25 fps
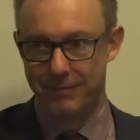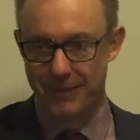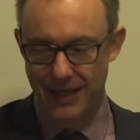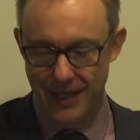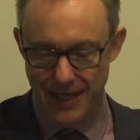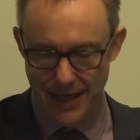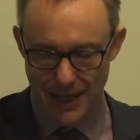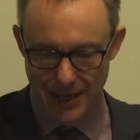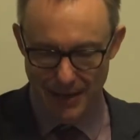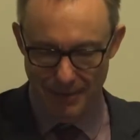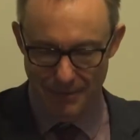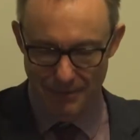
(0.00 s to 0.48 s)

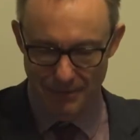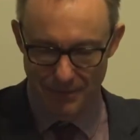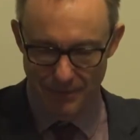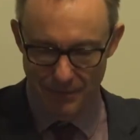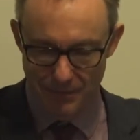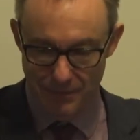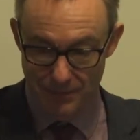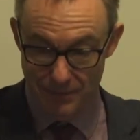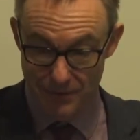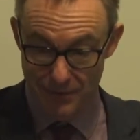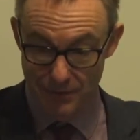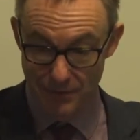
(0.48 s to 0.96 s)
Um,
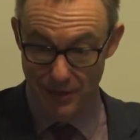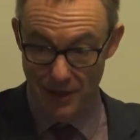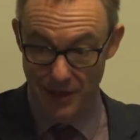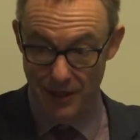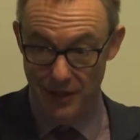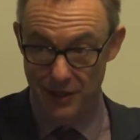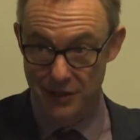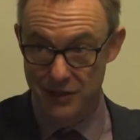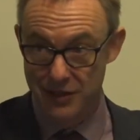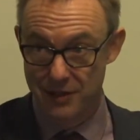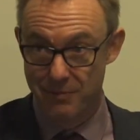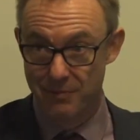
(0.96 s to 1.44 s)
quite a
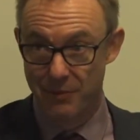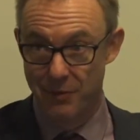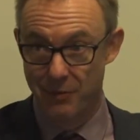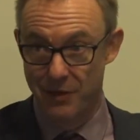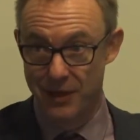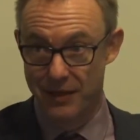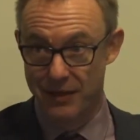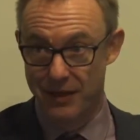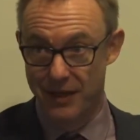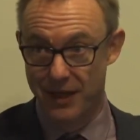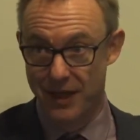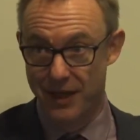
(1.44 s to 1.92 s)
large number
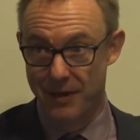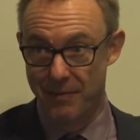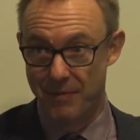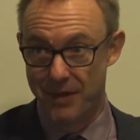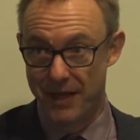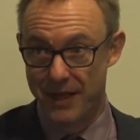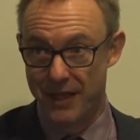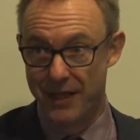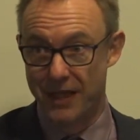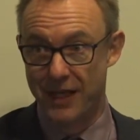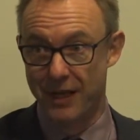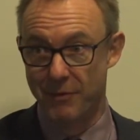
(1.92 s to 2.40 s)
with um,
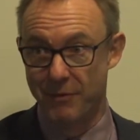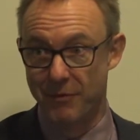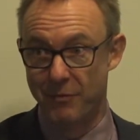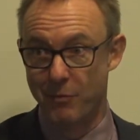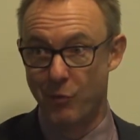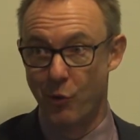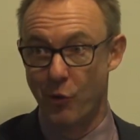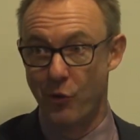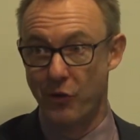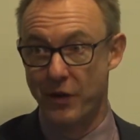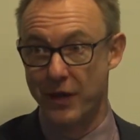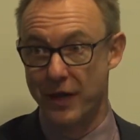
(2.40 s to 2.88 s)
income of
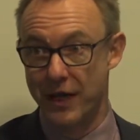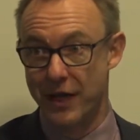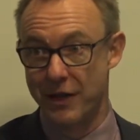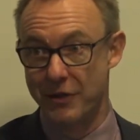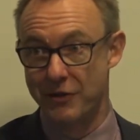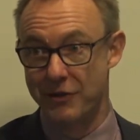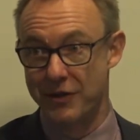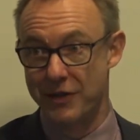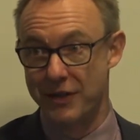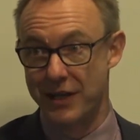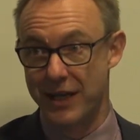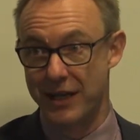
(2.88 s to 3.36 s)
more than
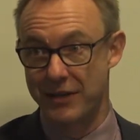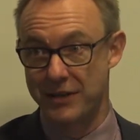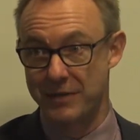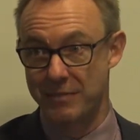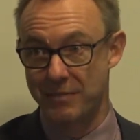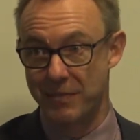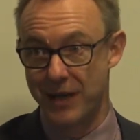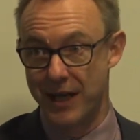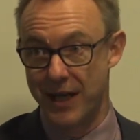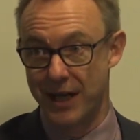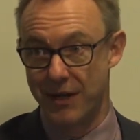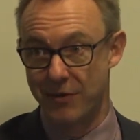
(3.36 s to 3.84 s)

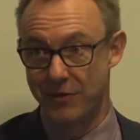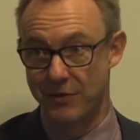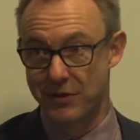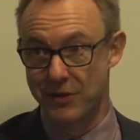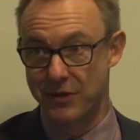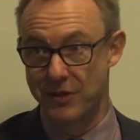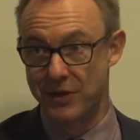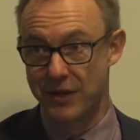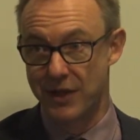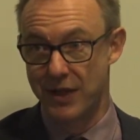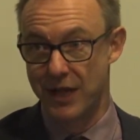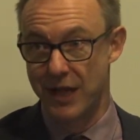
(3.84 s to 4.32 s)

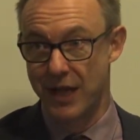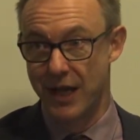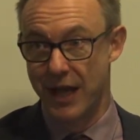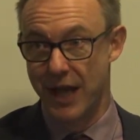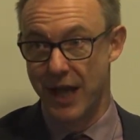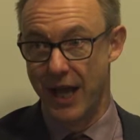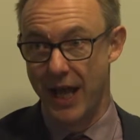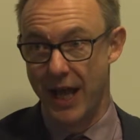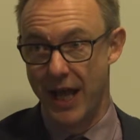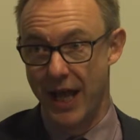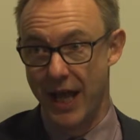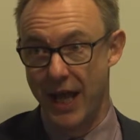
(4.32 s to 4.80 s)
£100,000.
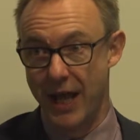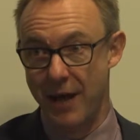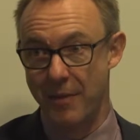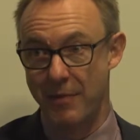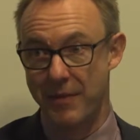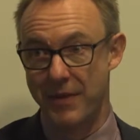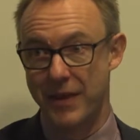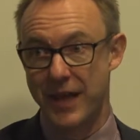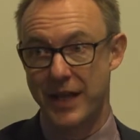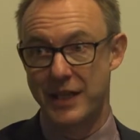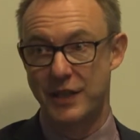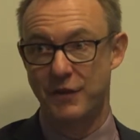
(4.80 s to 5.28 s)
Um,
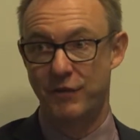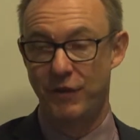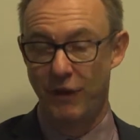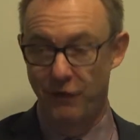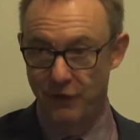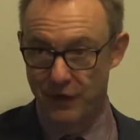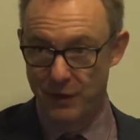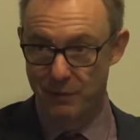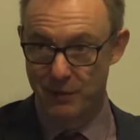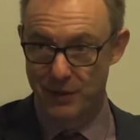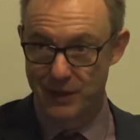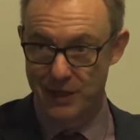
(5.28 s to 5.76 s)
that's
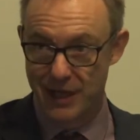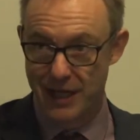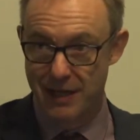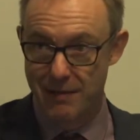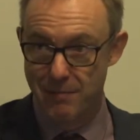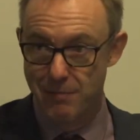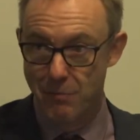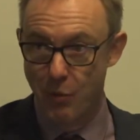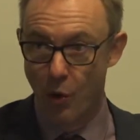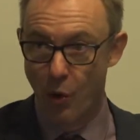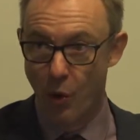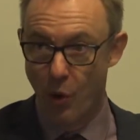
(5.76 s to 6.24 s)

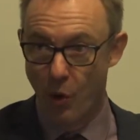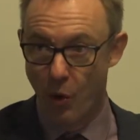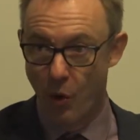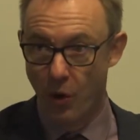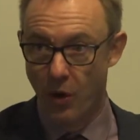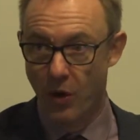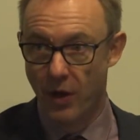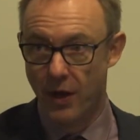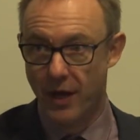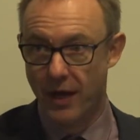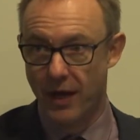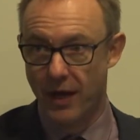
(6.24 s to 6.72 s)
50% more